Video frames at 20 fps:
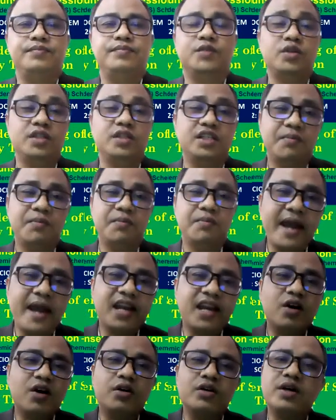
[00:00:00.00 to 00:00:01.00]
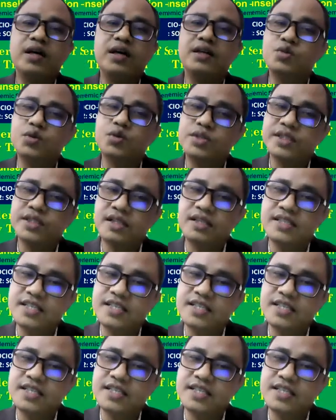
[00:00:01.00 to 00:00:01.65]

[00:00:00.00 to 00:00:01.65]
So depending on the social